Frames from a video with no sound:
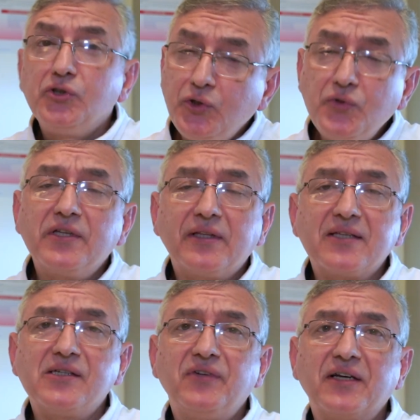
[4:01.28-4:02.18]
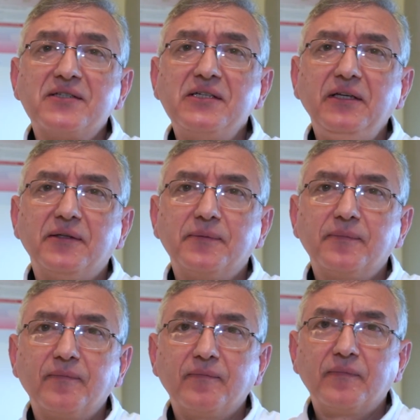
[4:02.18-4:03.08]
to use it as a vaccine.
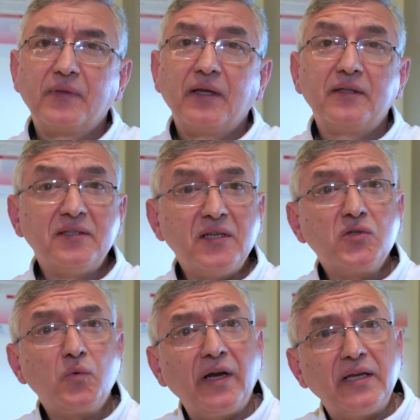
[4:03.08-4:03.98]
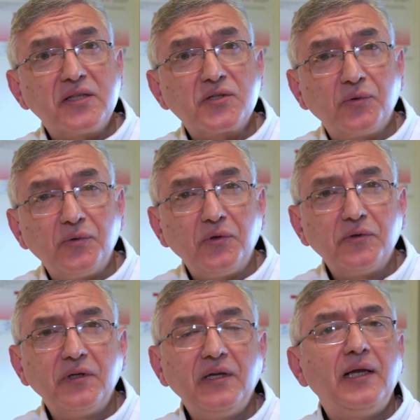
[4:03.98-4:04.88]
This is why it's
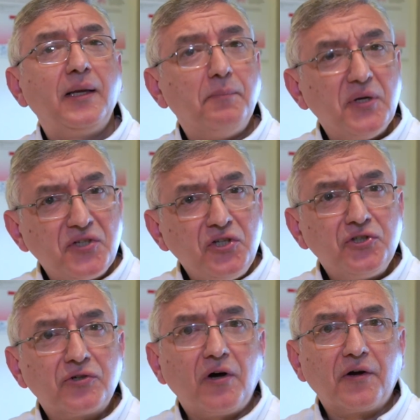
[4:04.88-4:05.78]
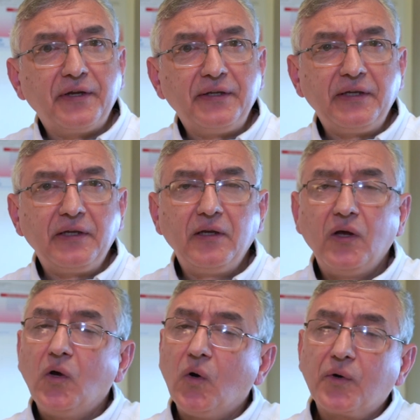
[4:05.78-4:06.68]
called messenger RNA
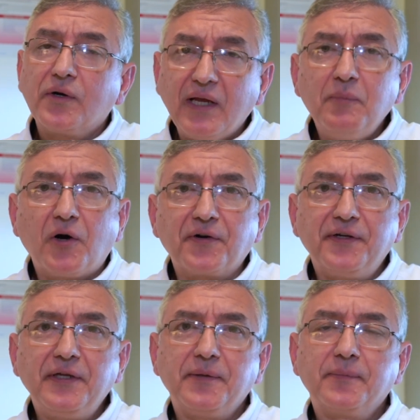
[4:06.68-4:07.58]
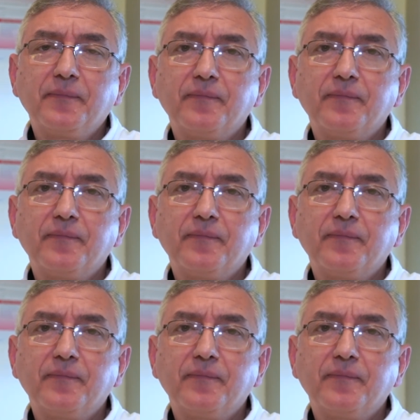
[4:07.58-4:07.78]
or mRNA.